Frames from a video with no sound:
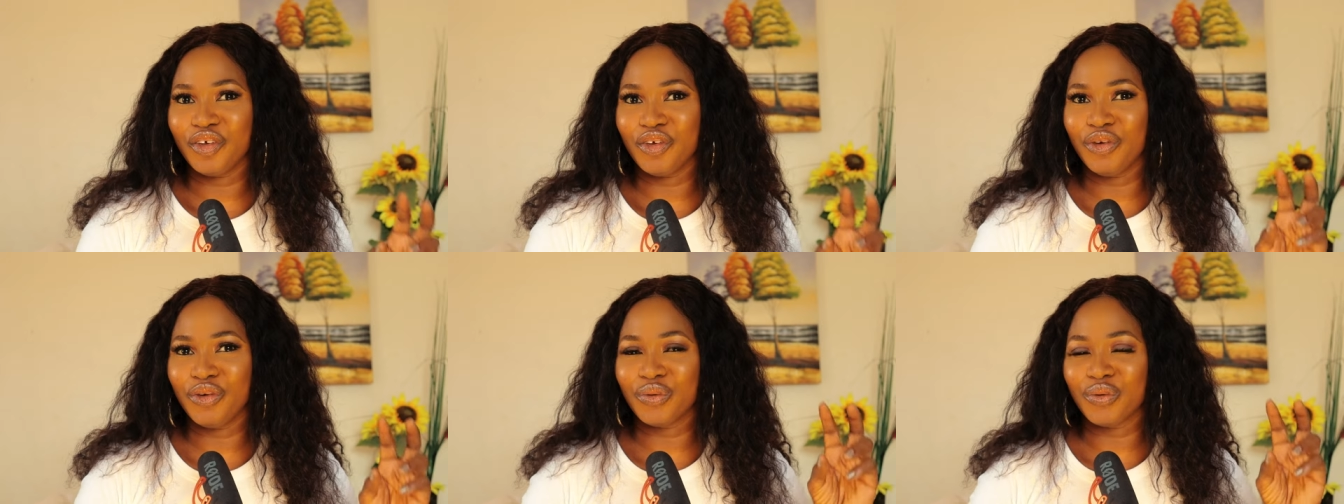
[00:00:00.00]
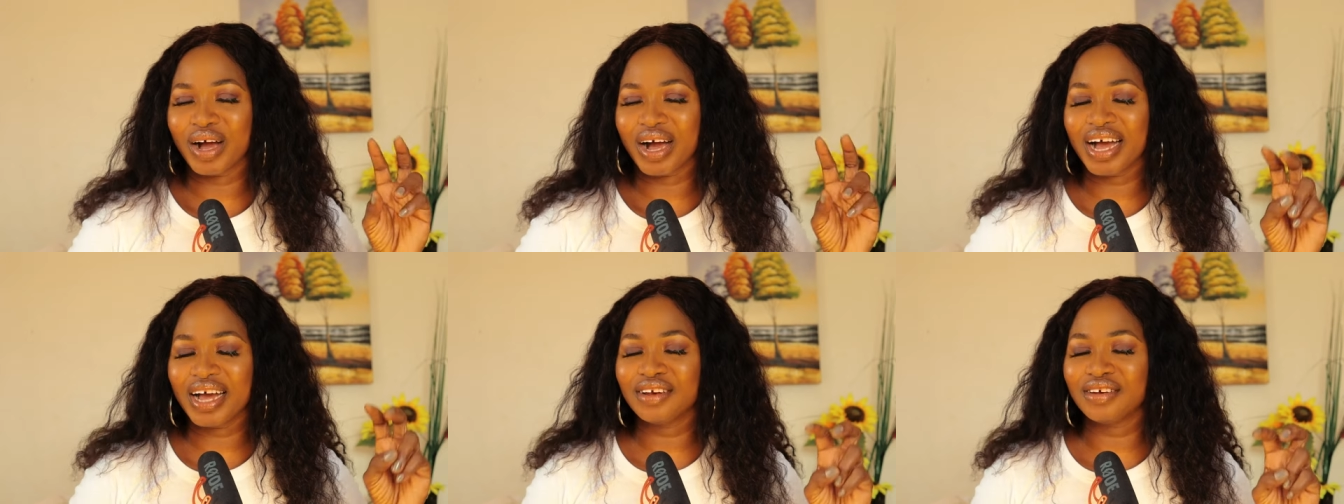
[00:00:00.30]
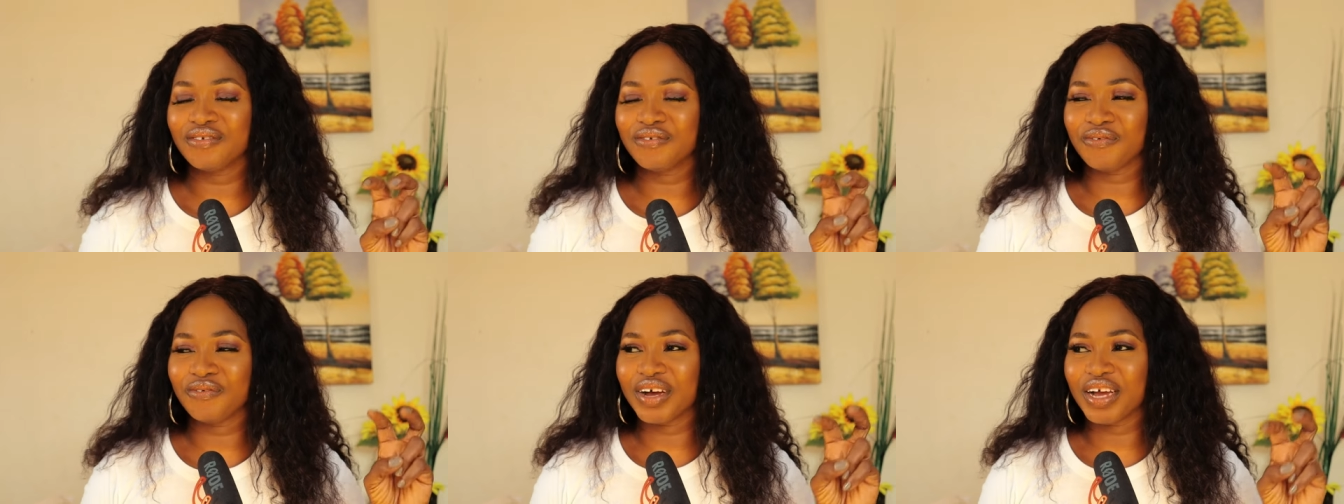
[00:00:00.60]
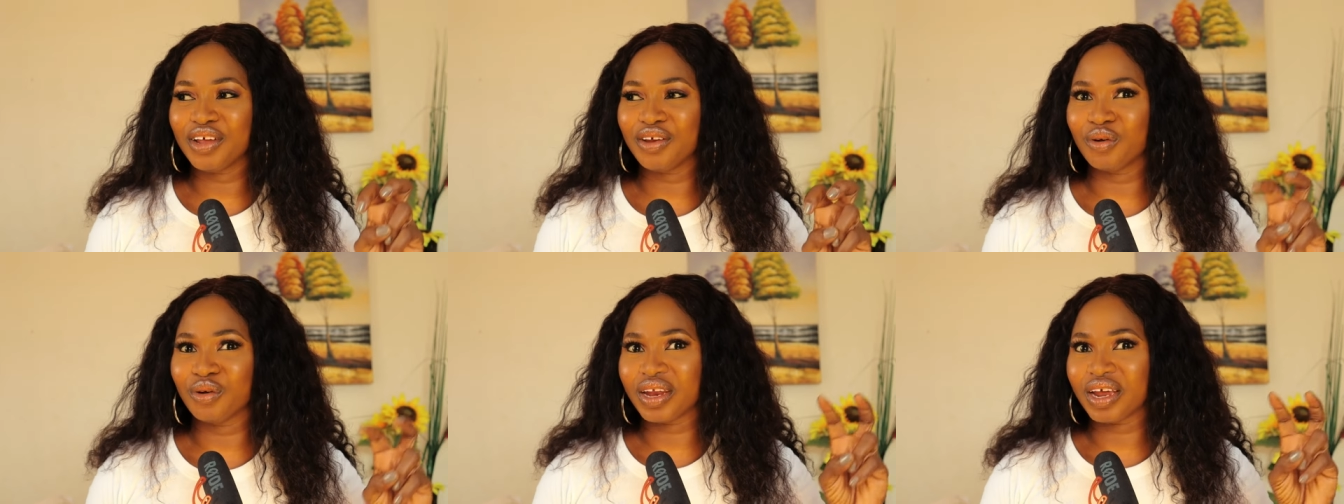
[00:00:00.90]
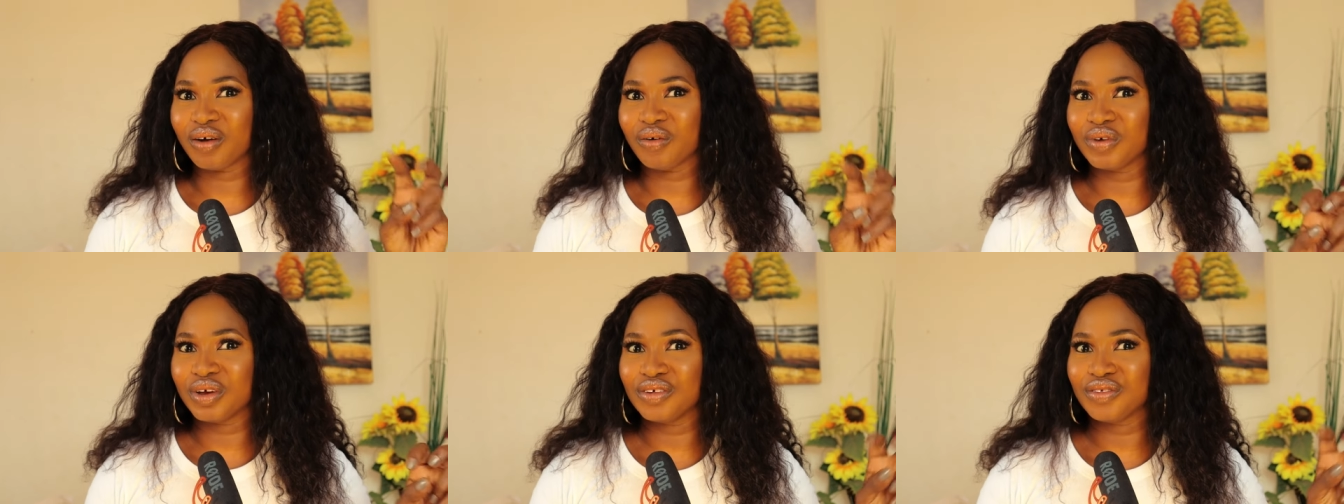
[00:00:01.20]
you can't find
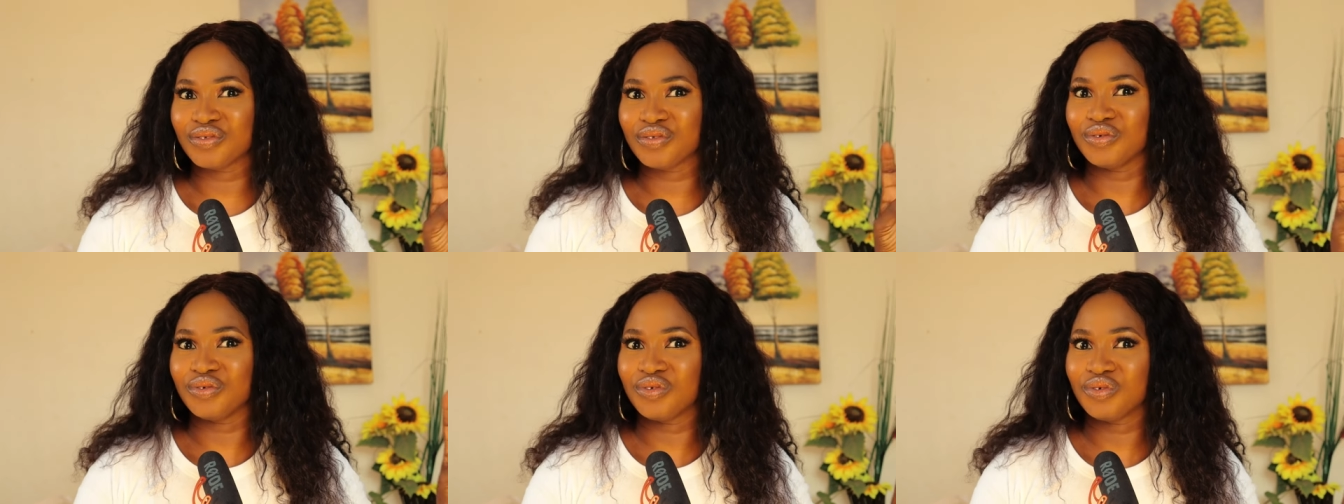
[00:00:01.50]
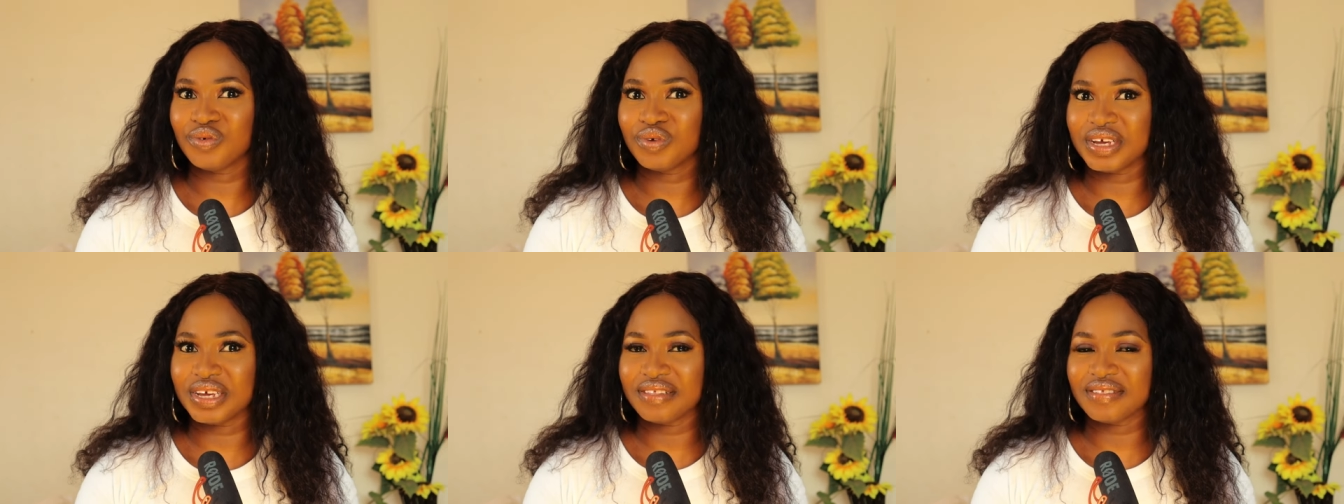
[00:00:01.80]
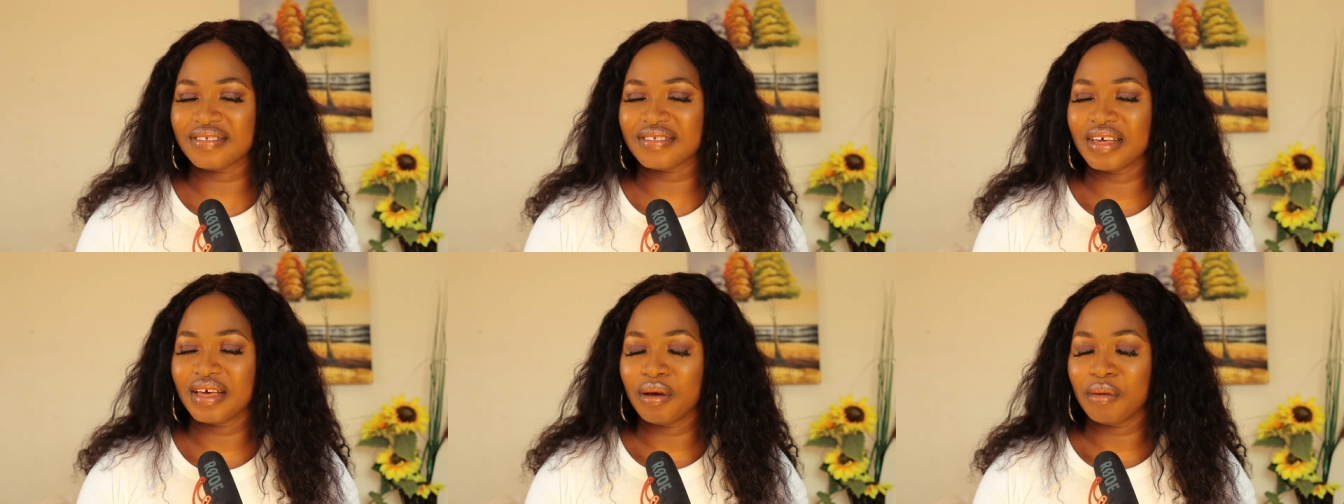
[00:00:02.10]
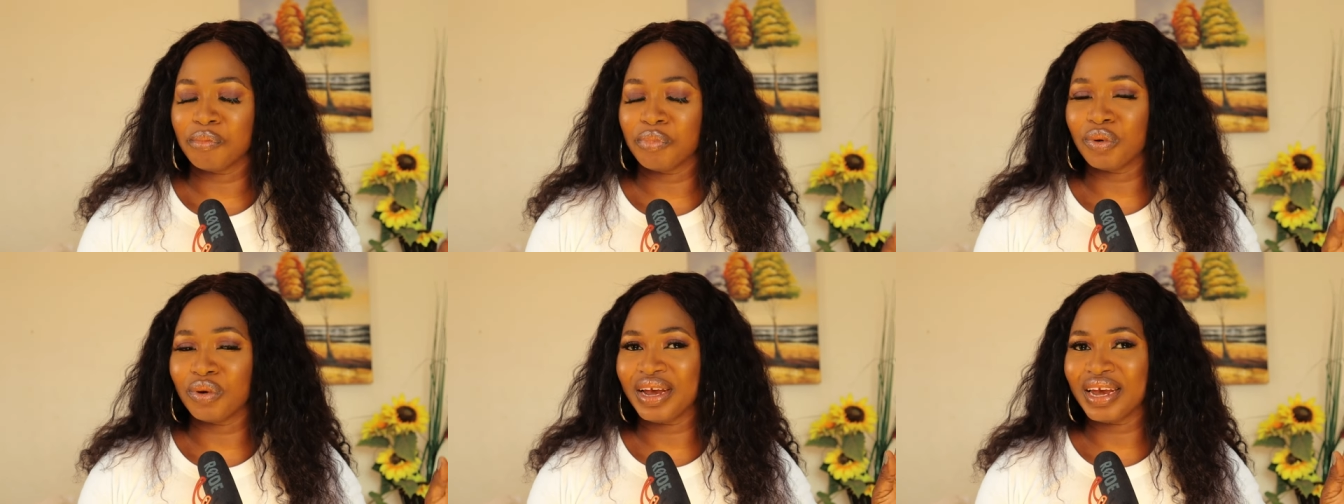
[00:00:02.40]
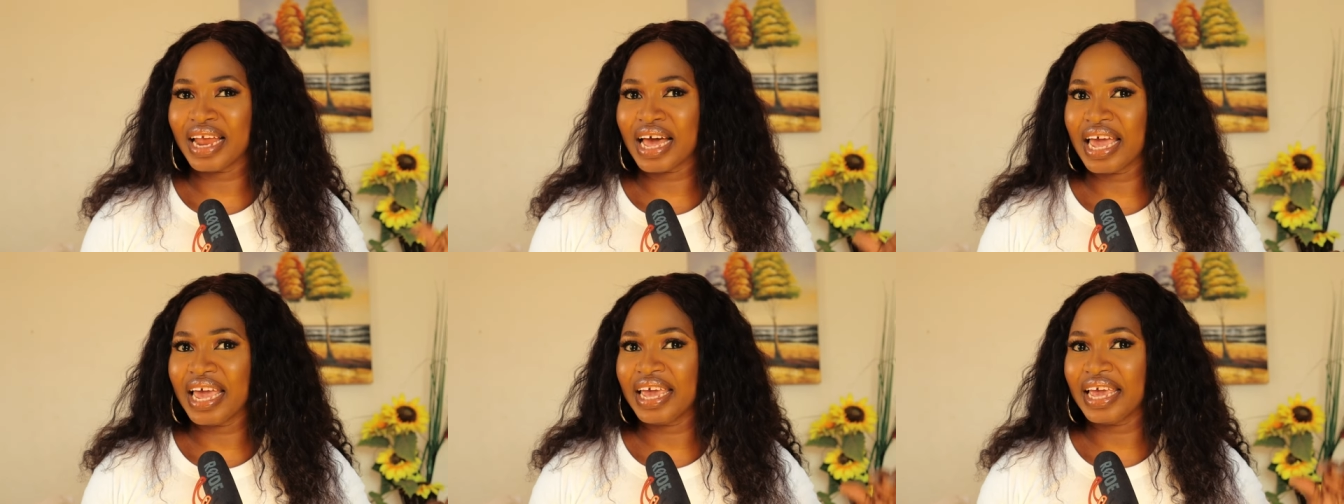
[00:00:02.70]
other ways to do it, but
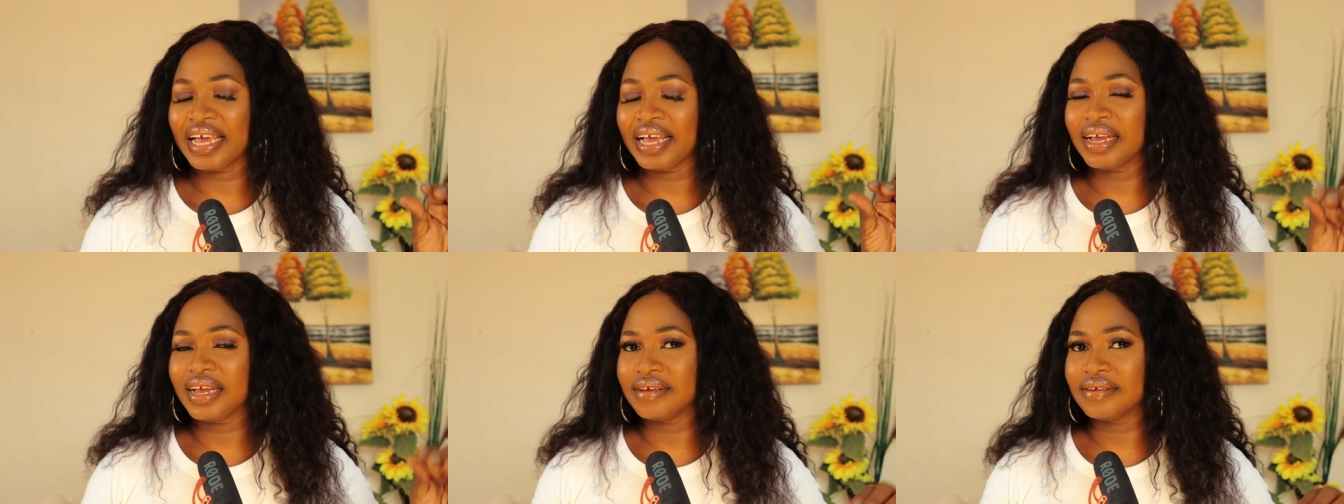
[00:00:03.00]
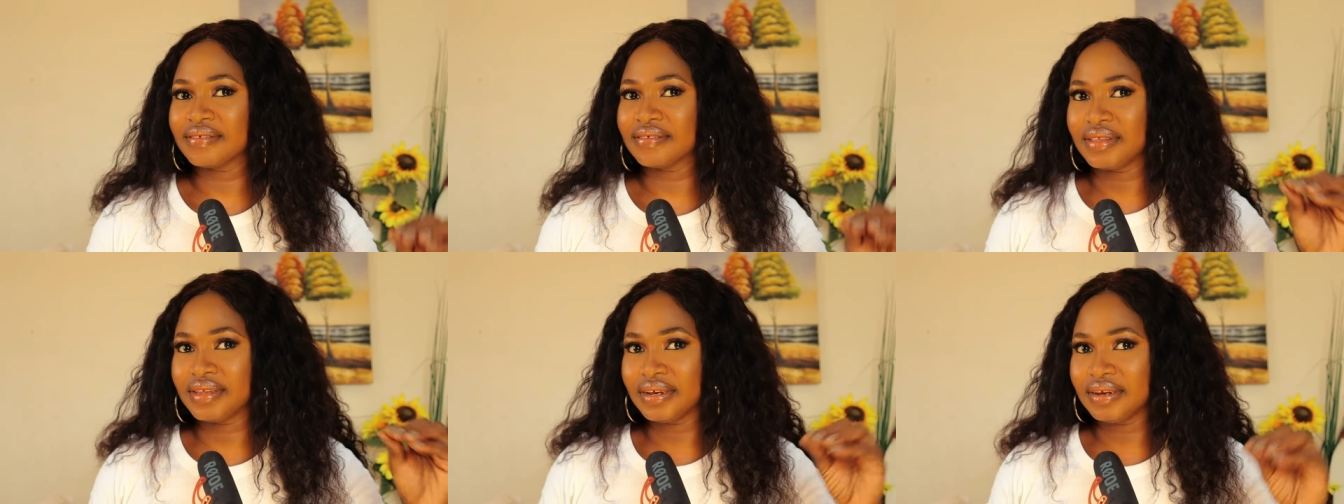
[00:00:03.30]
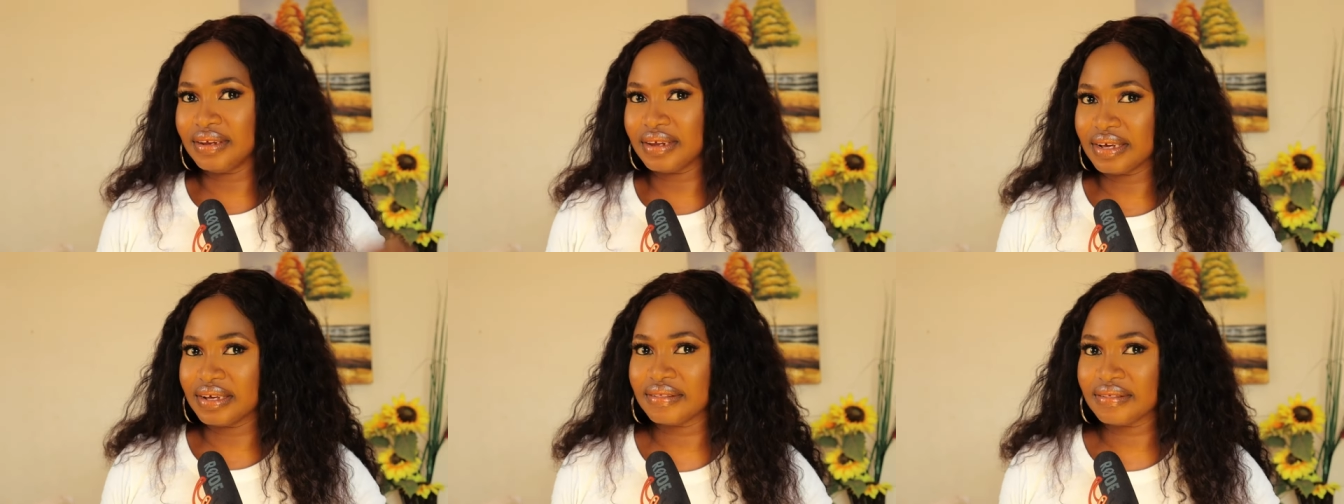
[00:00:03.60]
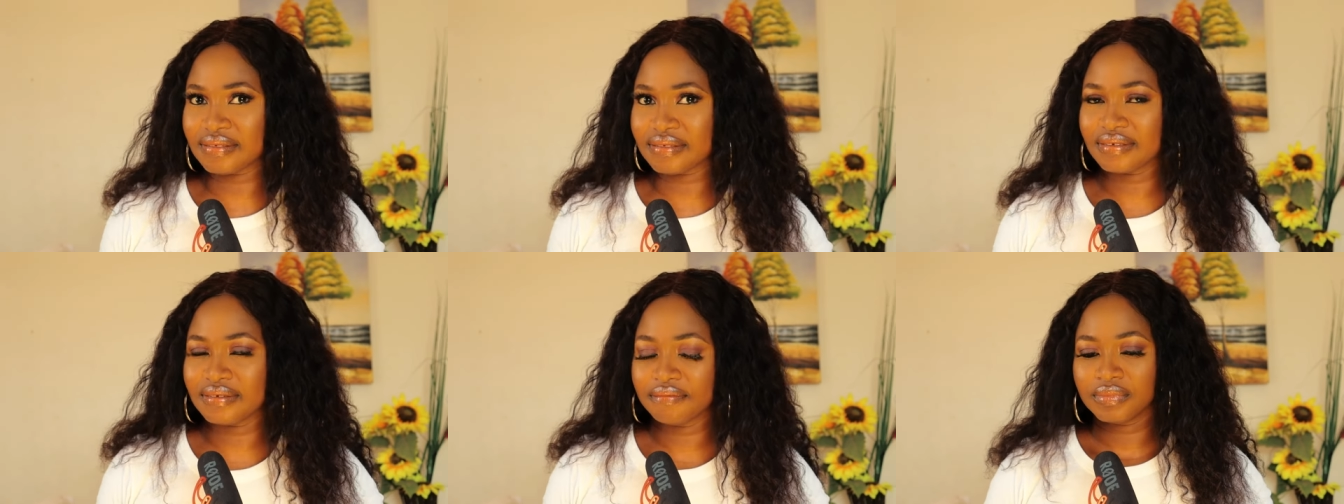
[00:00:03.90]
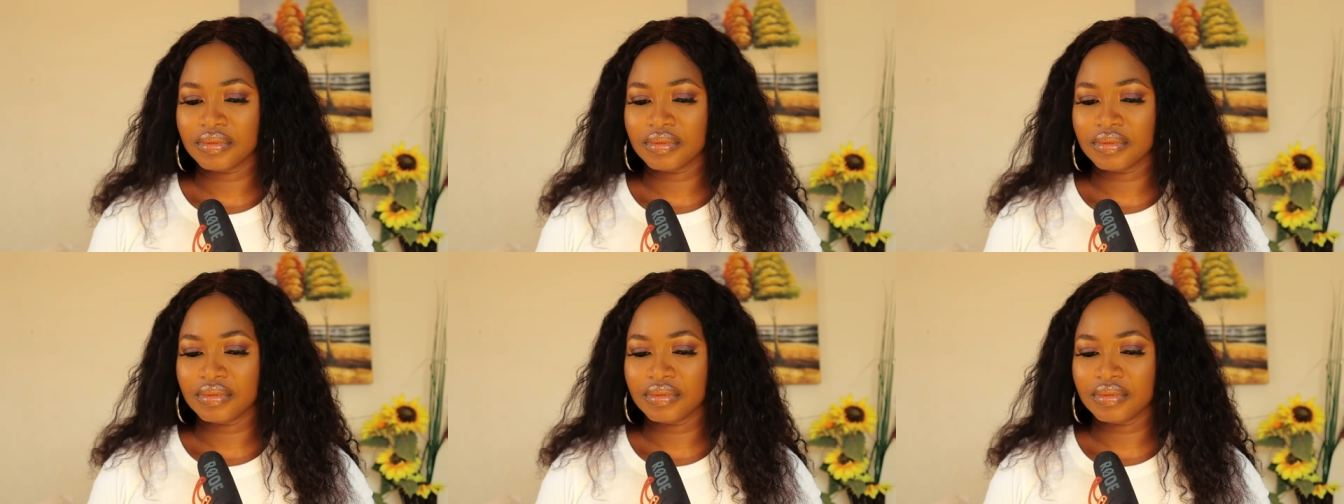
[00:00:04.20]
lie against the dead.